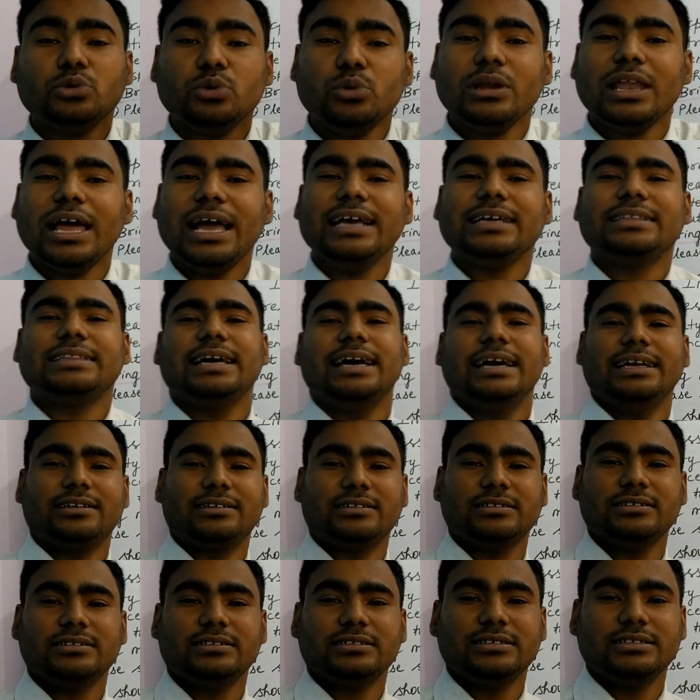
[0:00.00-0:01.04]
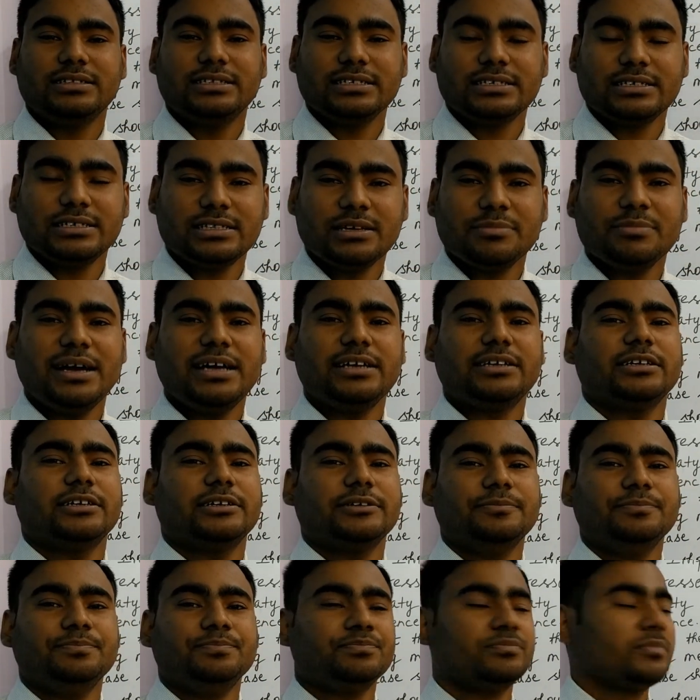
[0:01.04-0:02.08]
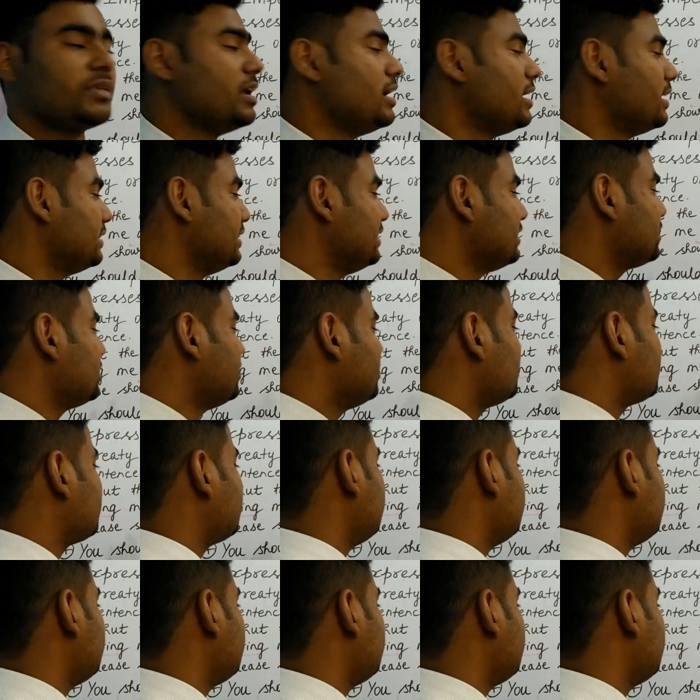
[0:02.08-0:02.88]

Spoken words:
do like that. This is the matter. This is the